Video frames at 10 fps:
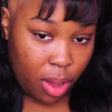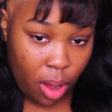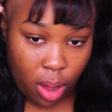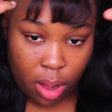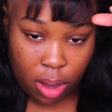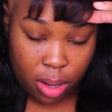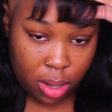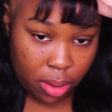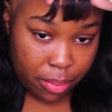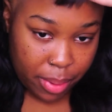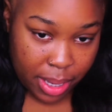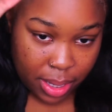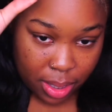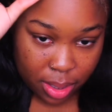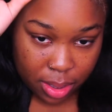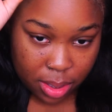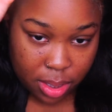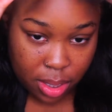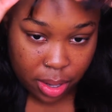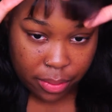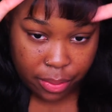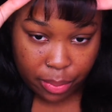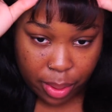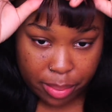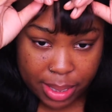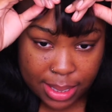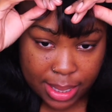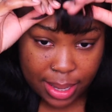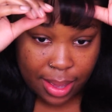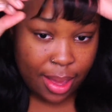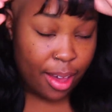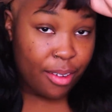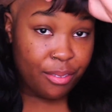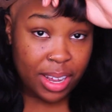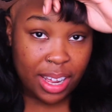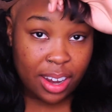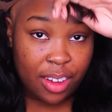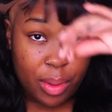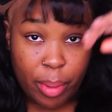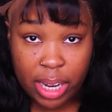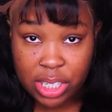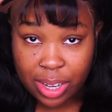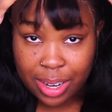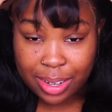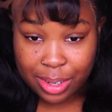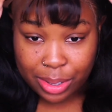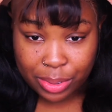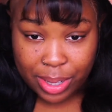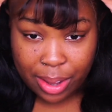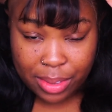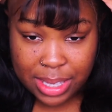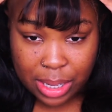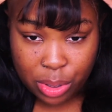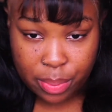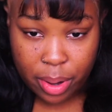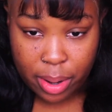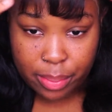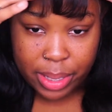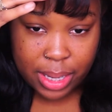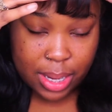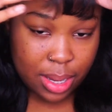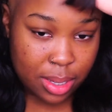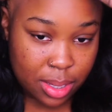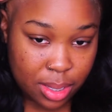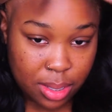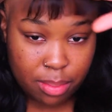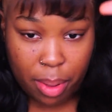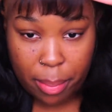All of my stuff went missing. Funny enough, I'm actually not gonna glue down the center part because my